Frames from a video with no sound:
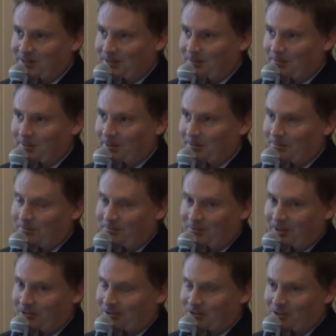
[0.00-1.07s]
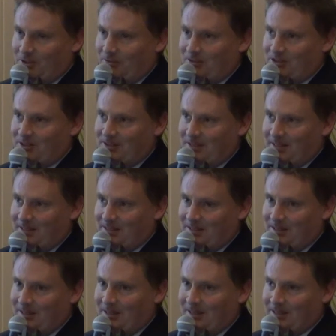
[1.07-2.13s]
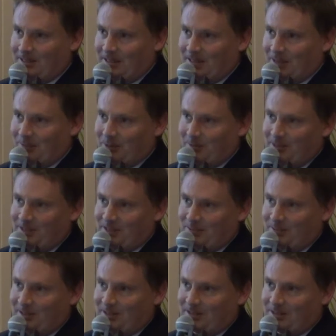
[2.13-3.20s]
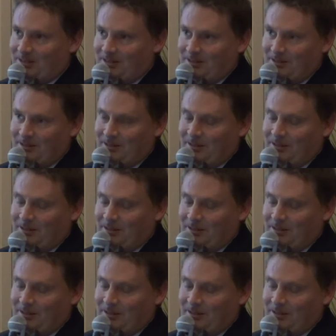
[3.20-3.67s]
The Federal Reserve is just there to clean up the mess, basically.